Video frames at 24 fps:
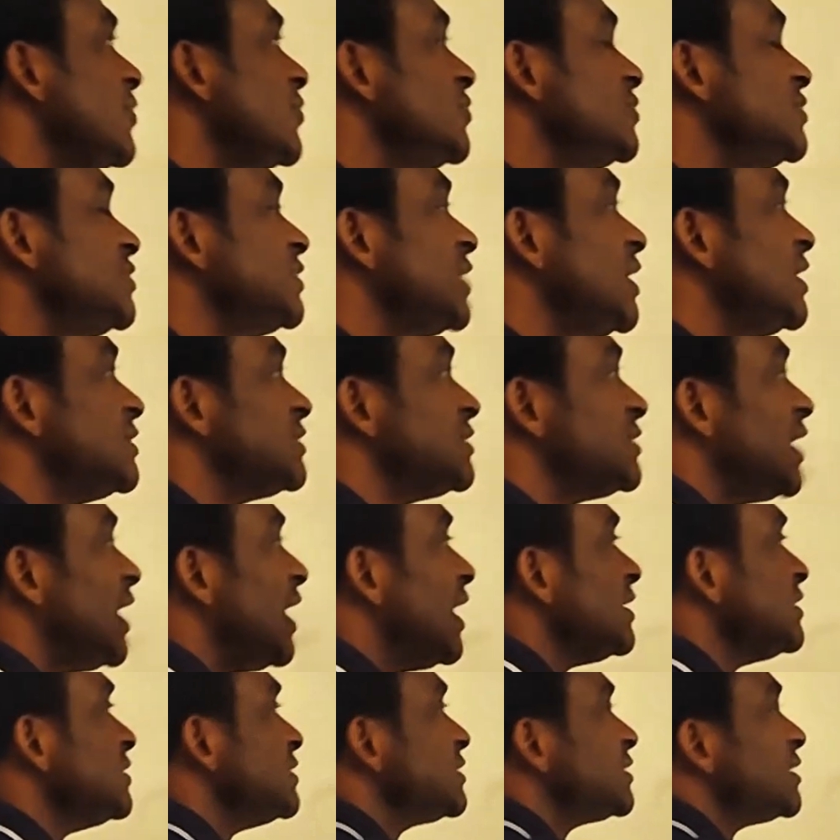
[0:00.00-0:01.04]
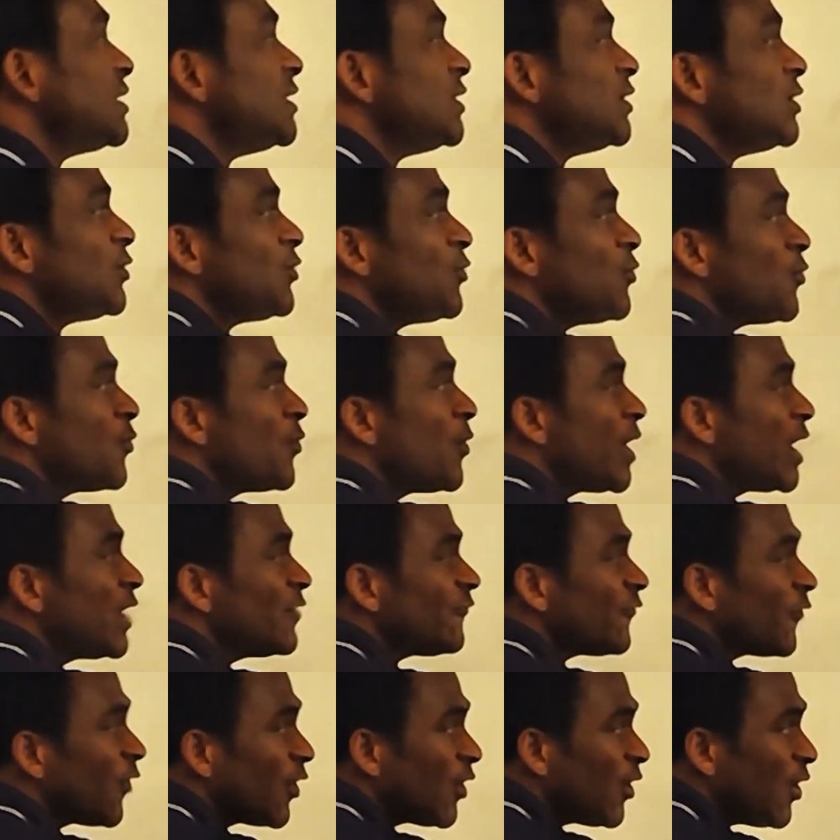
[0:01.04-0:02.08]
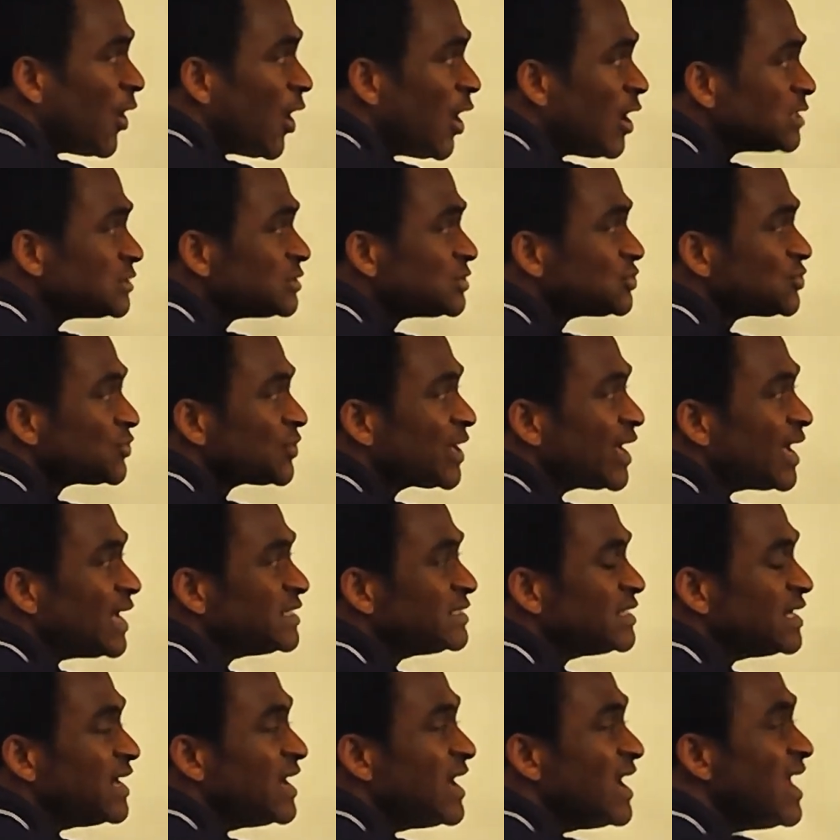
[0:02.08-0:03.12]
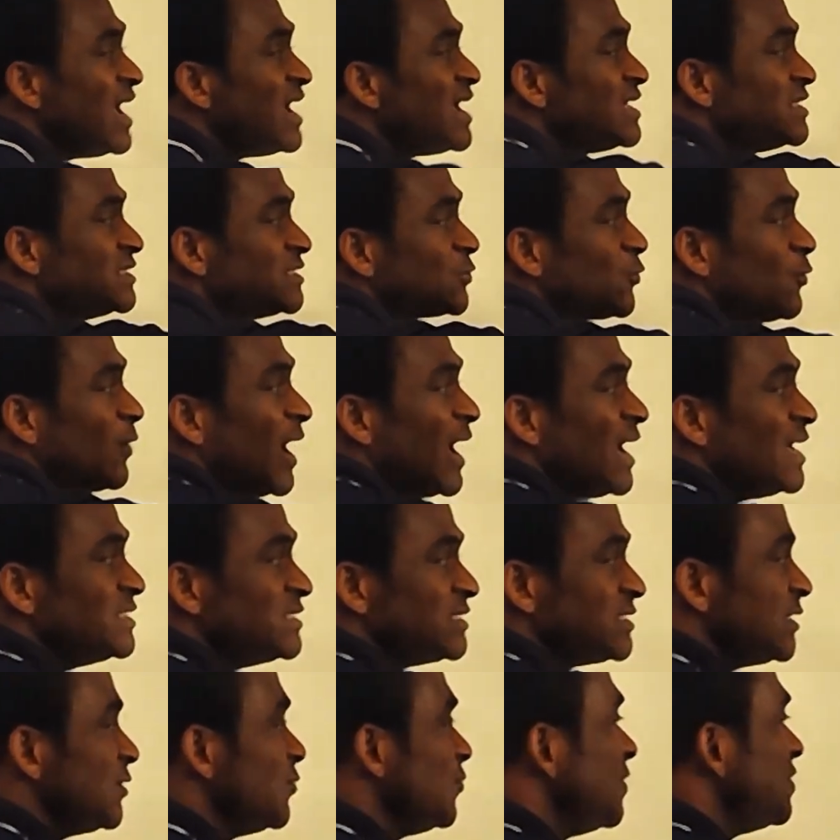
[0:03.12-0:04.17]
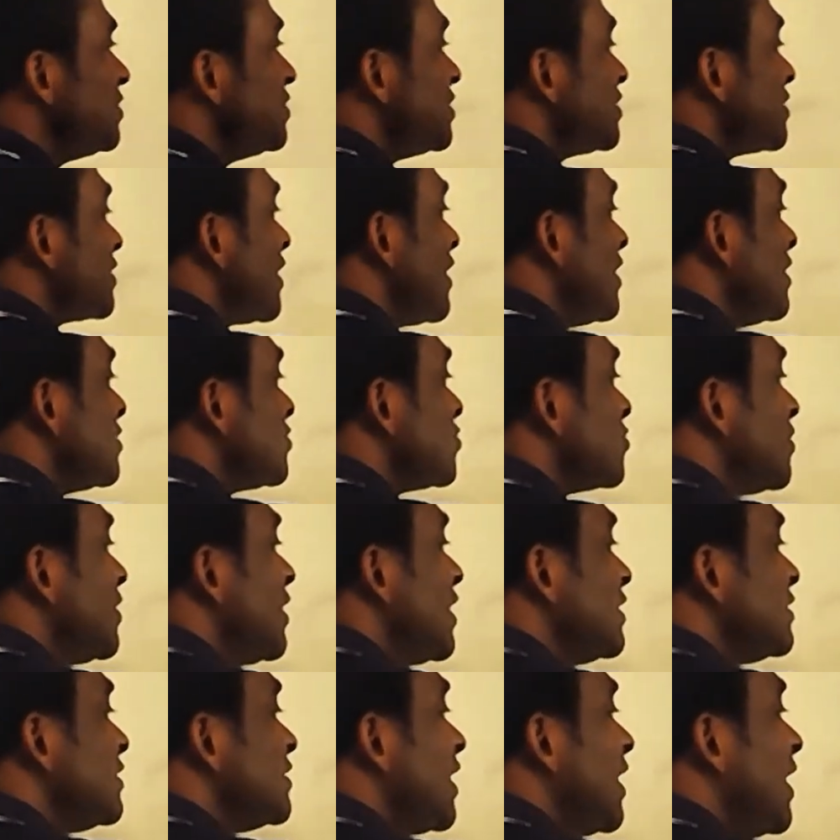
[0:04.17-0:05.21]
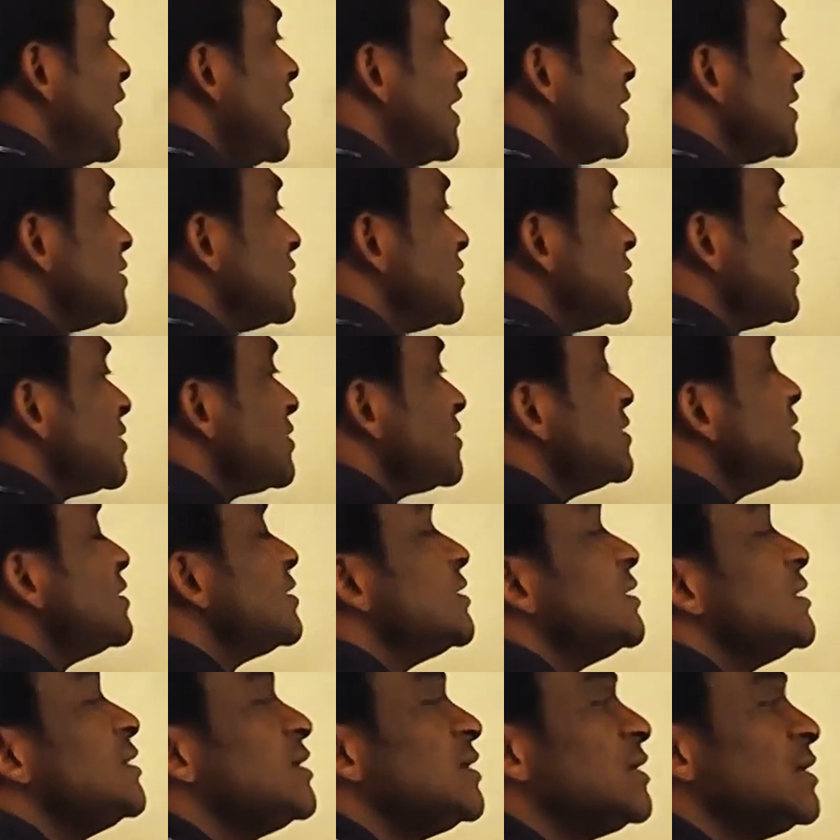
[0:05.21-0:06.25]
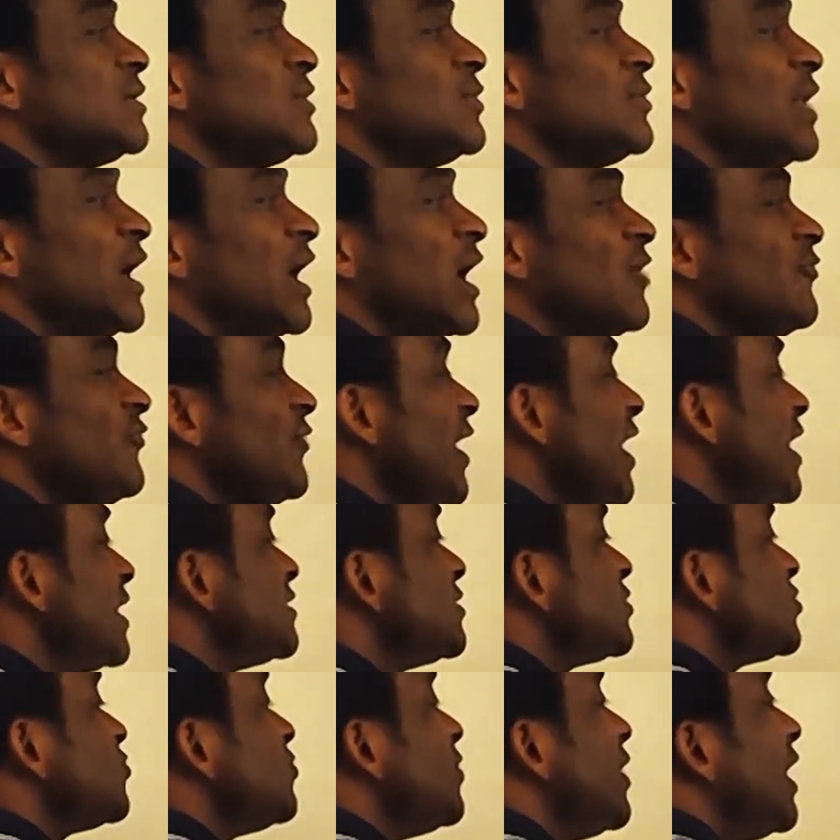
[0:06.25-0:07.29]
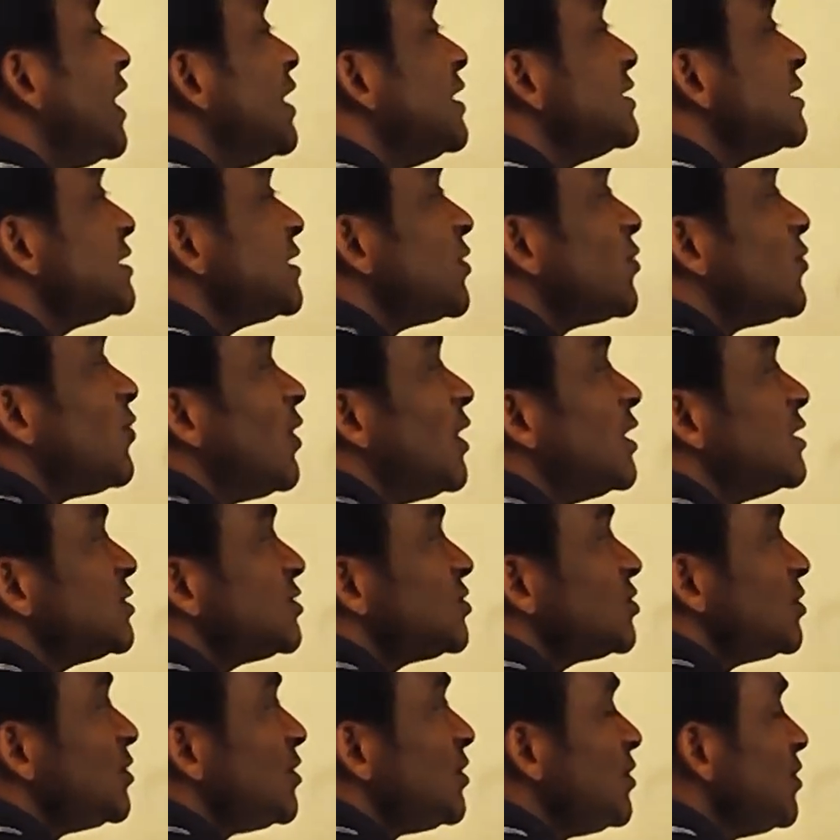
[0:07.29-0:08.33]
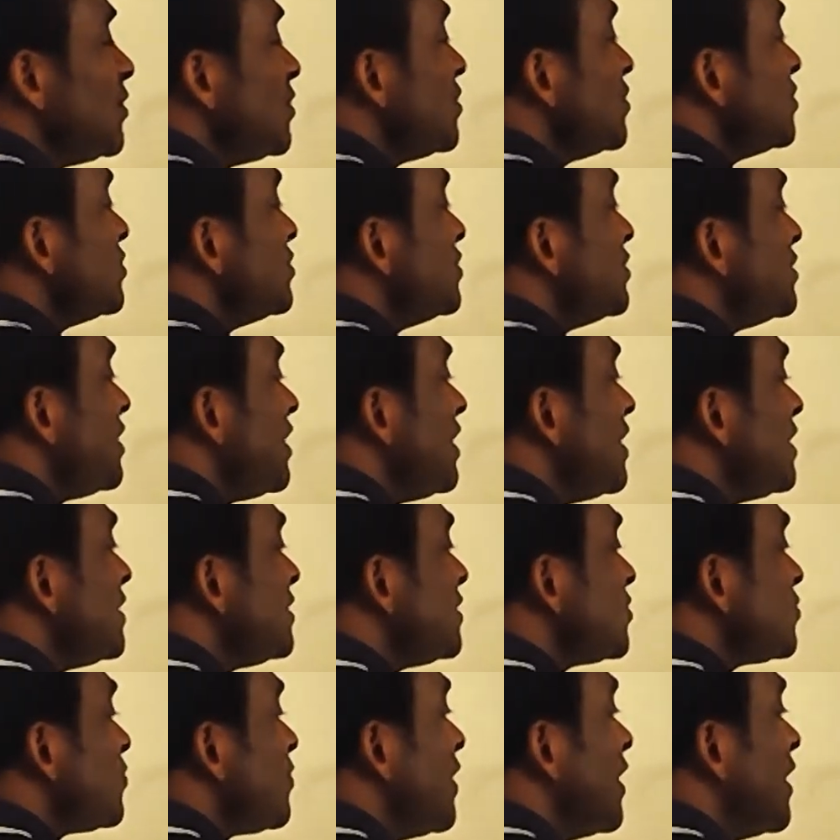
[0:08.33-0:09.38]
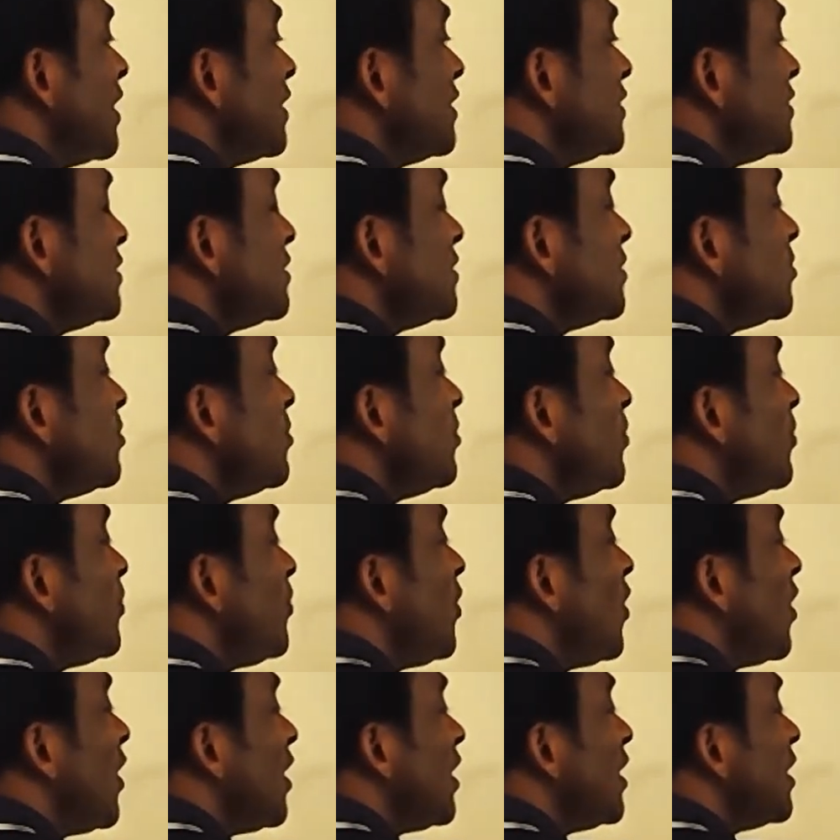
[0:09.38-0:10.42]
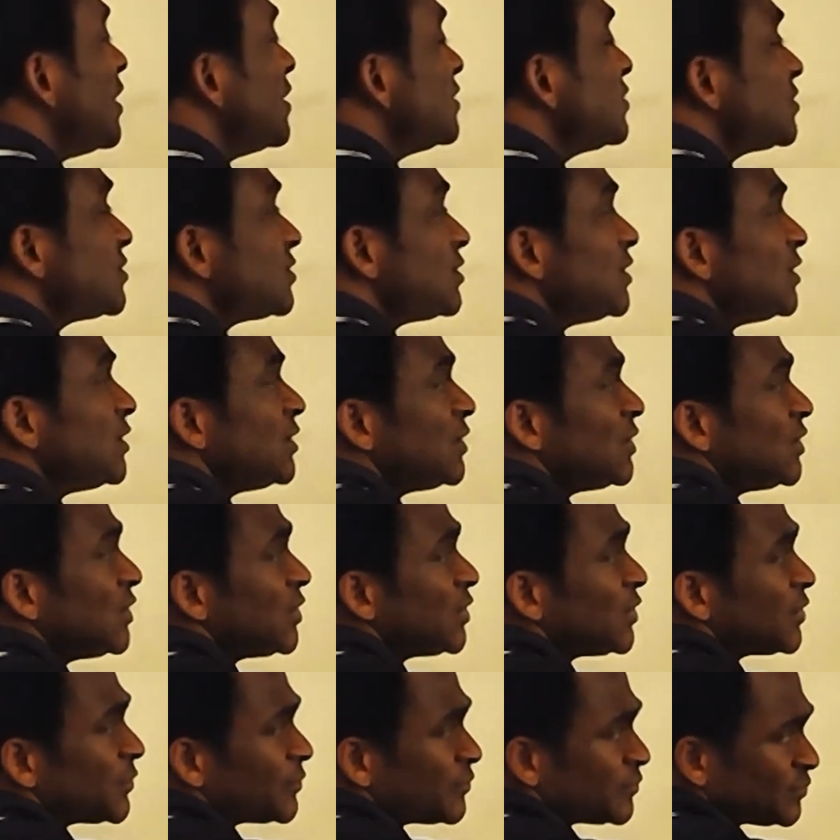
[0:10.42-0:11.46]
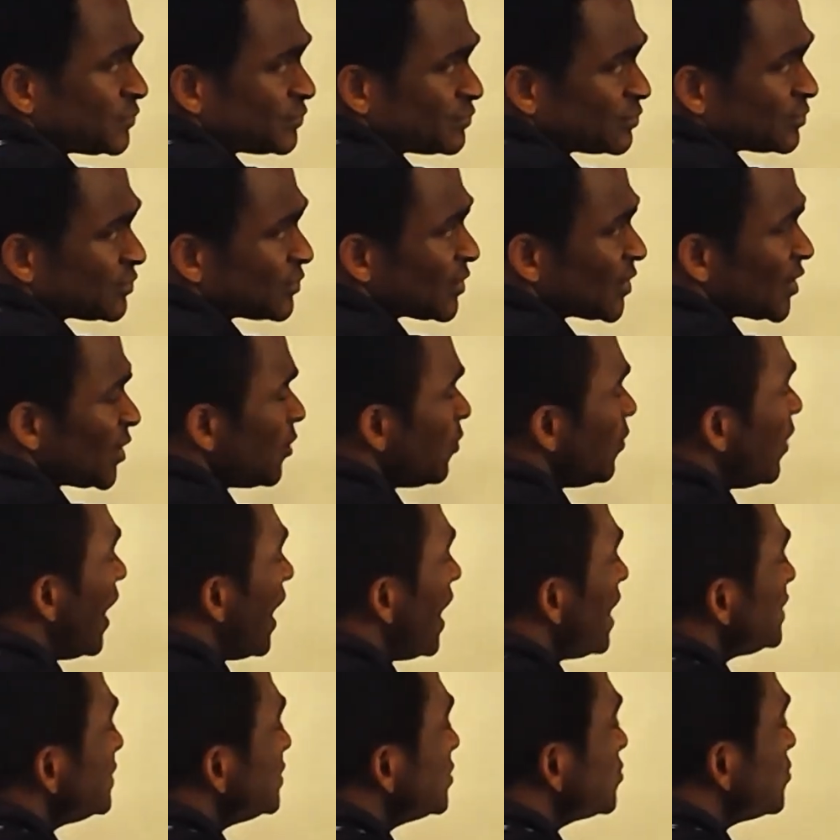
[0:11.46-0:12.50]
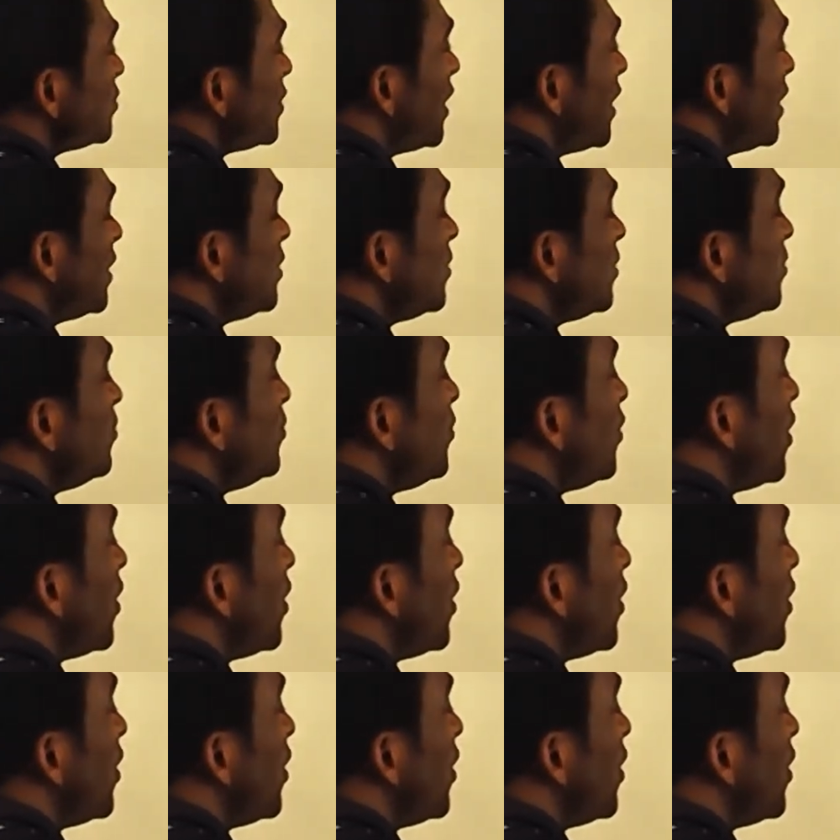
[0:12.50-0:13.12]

rule says that for us to get the length yz, which is little letter x, we have x squared is equal to z squared plus y squared